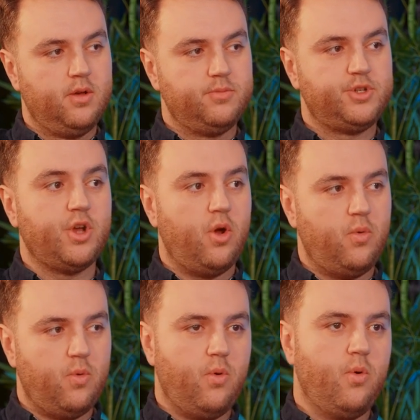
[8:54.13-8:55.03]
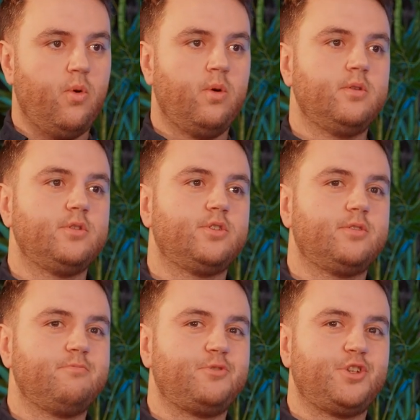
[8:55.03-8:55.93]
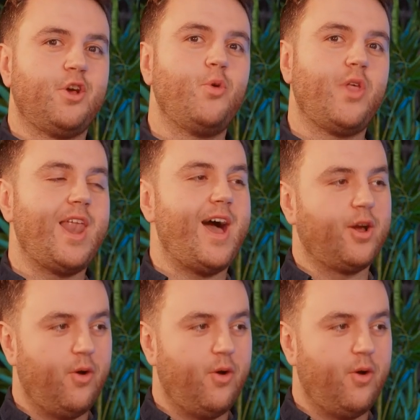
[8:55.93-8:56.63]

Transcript: show the lack